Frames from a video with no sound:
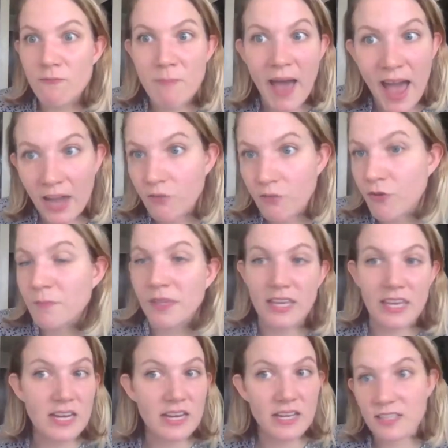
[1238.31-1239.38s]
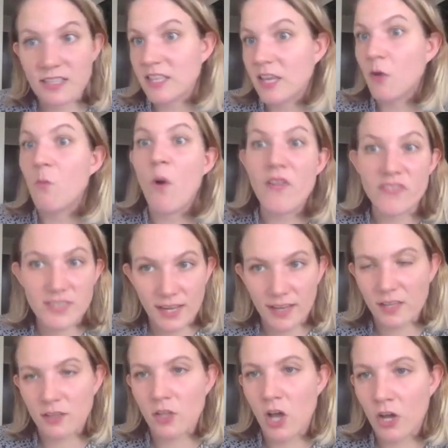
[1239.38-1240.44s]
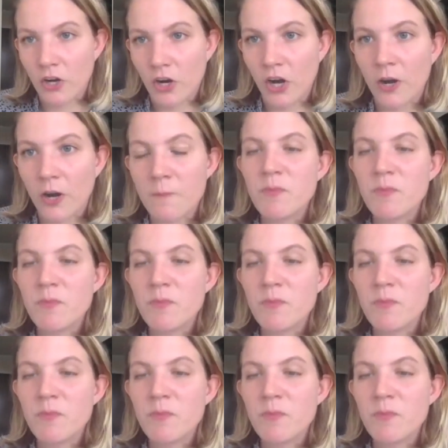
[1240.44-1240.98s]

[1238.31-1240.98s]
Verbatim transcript: back from like eating this thing one second longer